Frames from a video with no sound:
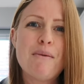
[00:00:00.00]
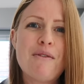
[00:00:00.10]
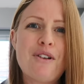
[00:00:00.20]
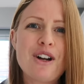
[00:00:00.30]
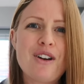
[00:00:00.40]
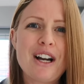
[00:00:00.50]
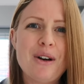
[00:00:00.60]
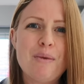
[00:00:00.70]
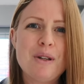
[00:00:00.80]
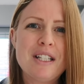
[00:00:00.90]
But before I
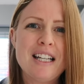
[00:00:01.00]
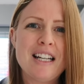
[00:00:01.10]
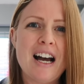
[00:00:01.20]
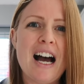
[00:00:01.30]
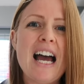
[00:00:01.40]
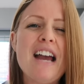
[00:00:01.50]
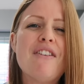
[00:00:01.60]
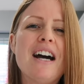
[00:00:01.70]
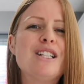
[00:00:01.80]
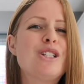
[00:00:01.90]
crack on with dinner, I have
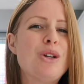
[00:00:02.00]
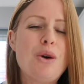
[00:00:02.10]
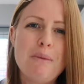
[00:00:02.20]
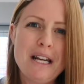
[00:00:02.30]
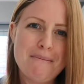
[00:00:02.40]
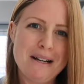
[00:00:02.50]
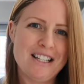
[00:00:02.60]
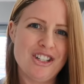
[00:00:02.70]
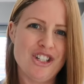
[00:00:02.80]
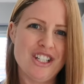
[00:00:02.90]
had so many
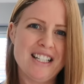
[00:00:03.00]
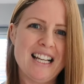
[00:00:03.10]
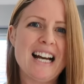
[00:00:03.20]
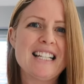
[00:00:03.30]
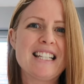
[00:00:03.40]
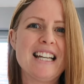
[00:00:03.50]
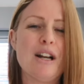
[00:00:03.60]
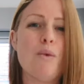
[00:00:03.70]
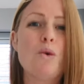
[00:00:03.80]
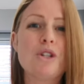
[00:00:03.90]
messages
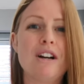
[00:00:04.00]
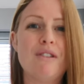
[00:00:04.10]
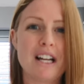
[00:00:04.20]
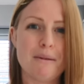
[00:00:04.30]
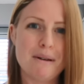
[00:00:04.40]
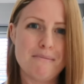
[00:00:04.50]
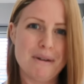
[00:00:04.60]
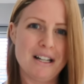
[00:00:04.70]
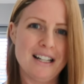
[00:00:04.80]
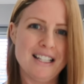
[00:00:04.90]
asking would I recommend
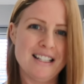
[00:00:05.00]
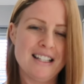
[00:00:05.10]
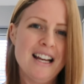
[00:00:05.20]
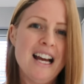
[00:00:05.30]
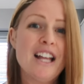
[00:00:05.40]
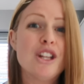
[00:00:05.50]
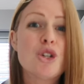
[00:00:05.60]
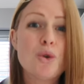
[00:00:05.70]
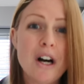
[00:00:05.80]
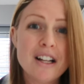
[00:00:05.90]
Butlins and the
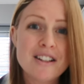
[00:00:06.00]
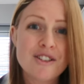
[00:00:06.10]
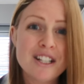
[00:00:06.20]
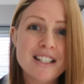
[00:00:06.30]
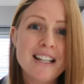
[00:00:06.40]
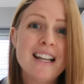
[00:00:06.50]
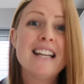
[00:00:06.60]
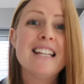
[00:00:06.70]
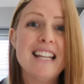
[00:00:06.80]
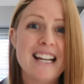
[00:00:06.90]
short answer is
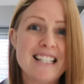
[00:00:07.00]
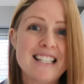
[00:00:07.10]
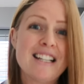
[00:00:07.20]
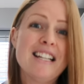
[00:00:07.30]
yes.